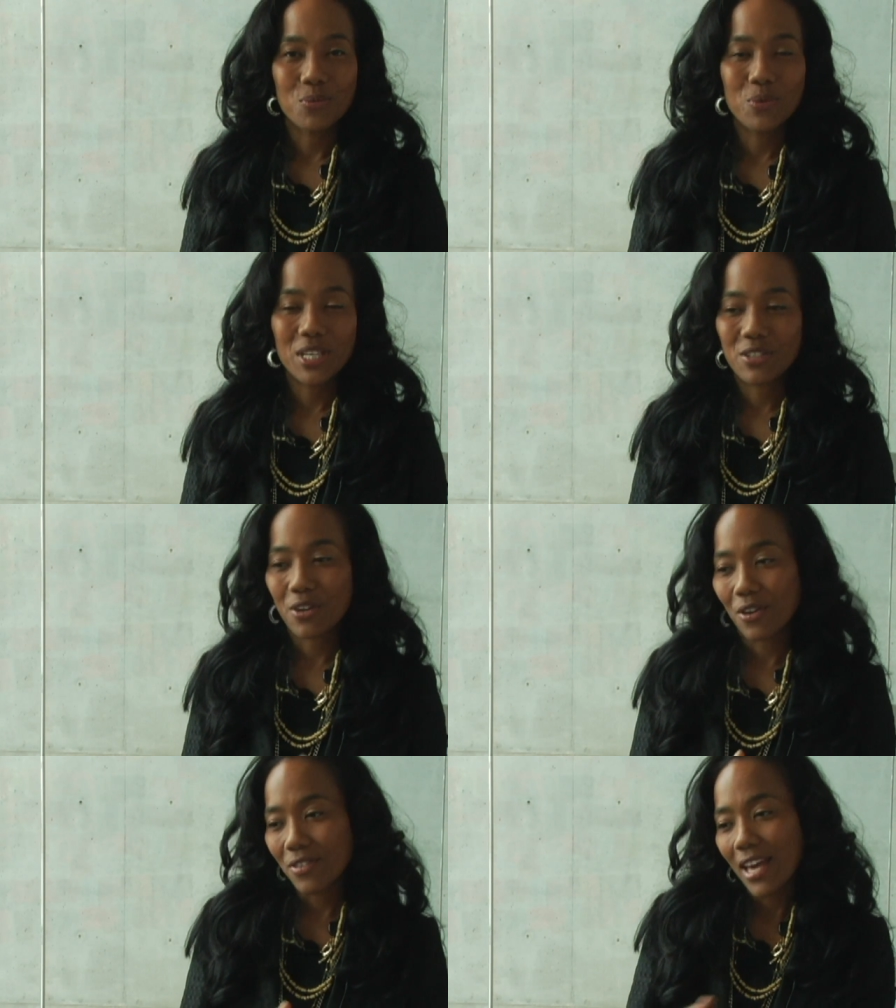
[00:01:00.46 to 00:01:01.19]
we
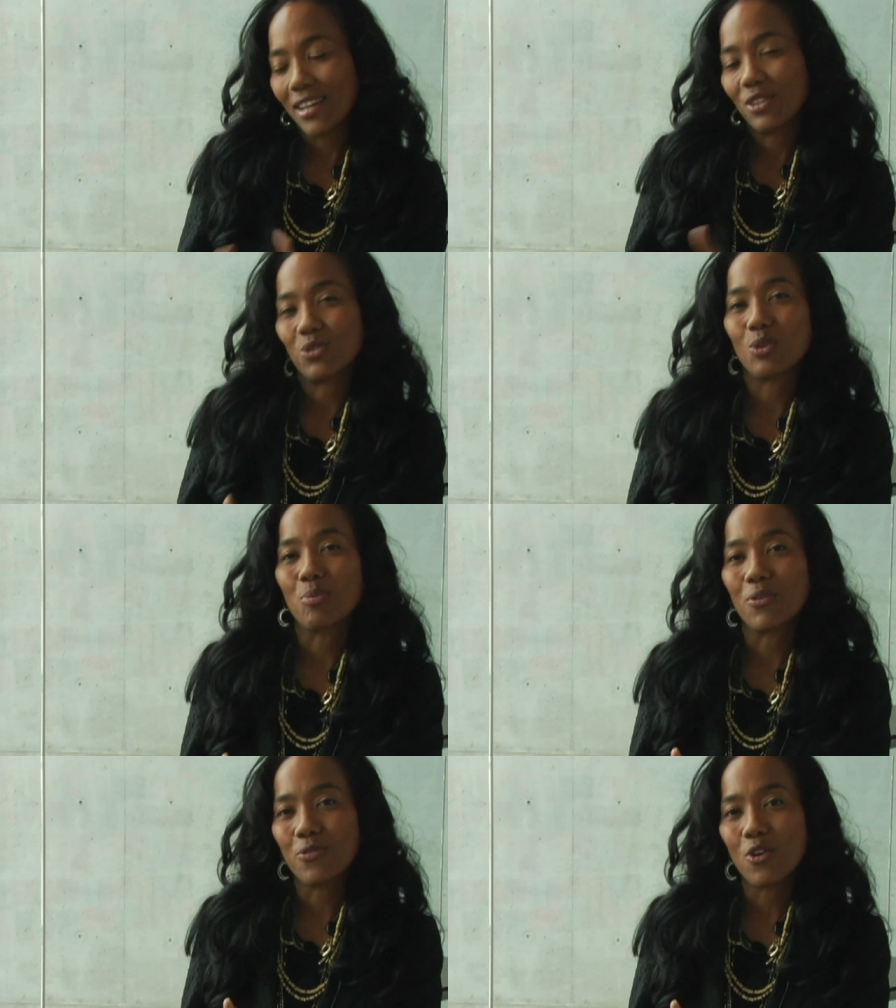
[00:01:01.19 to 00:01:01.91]
turn that into a
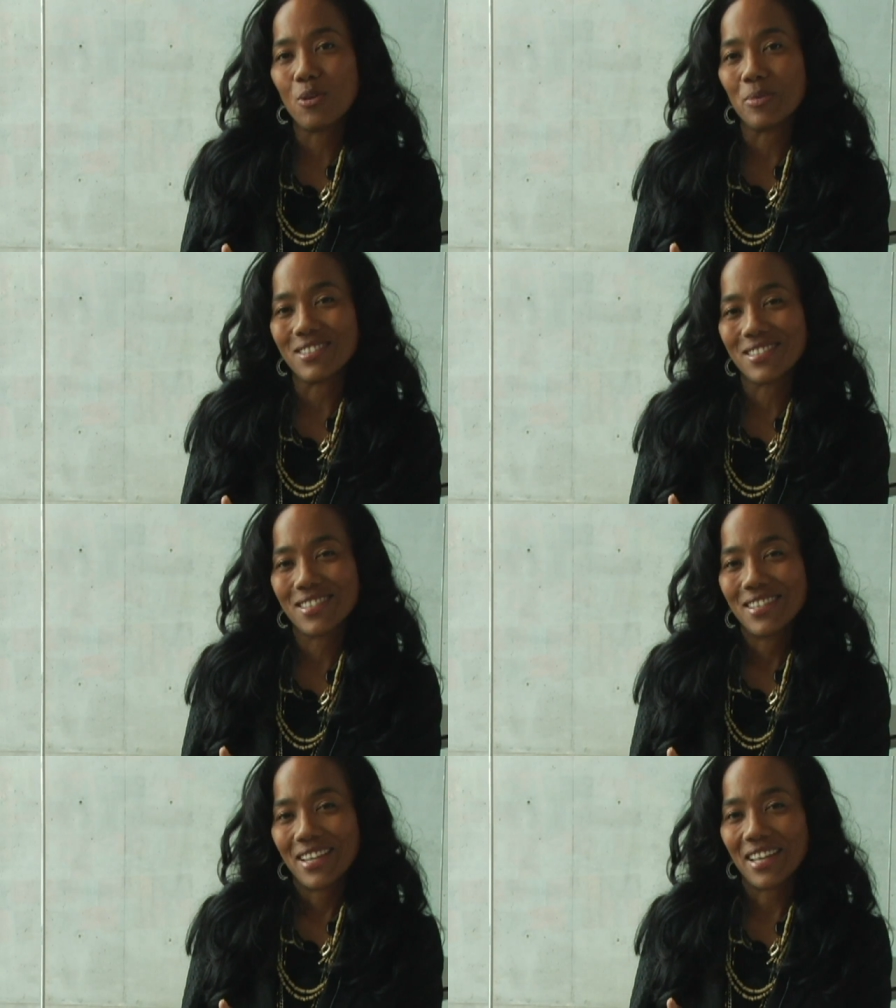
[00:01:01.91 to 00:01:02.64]

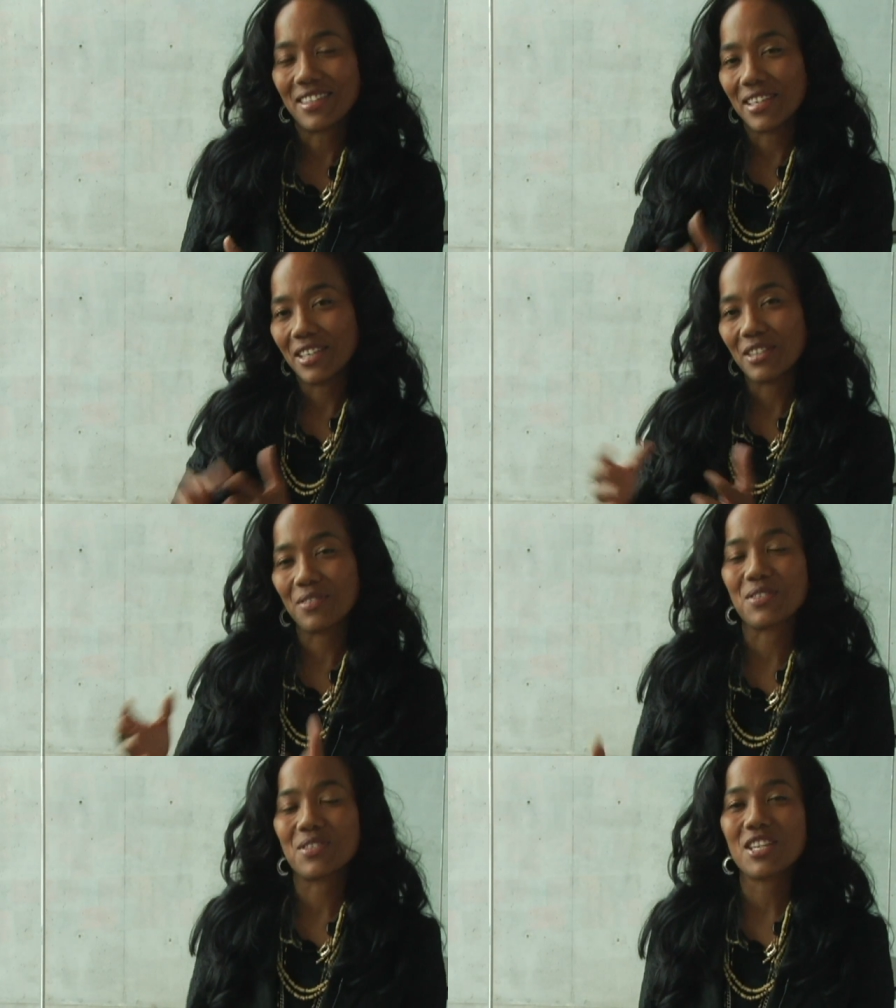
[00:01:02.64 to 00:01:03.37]
performance at the end
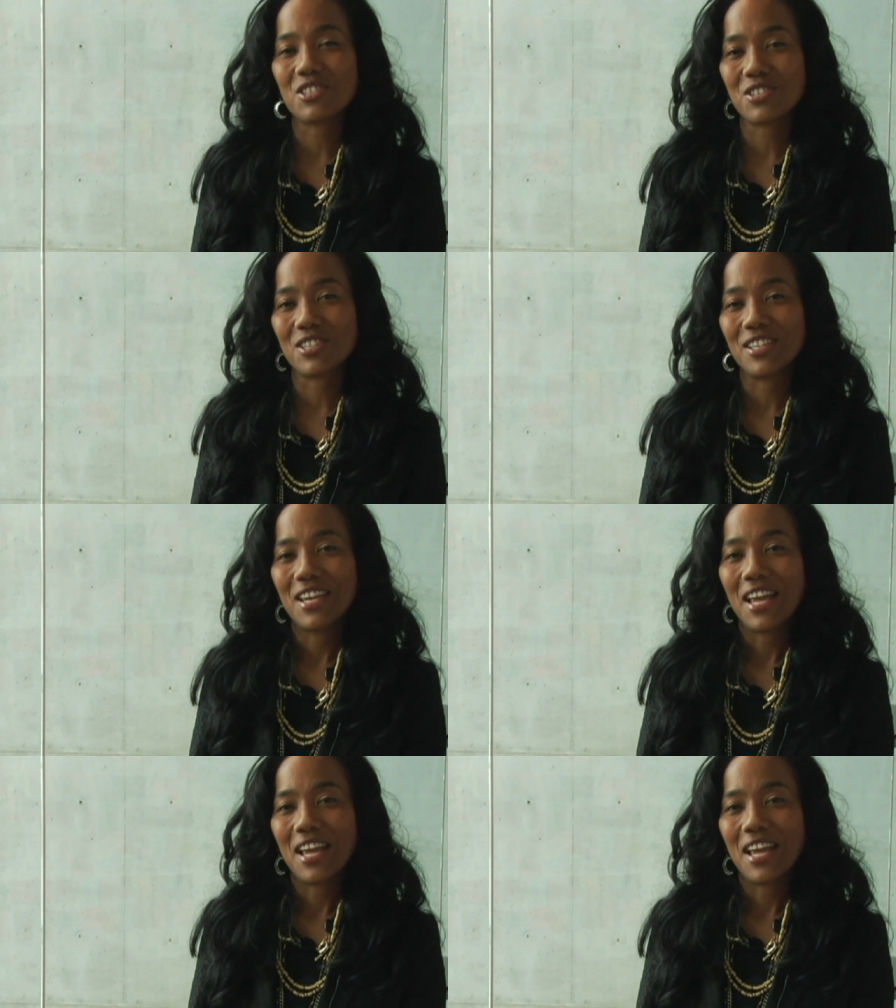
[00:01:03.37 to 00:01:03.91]
of the session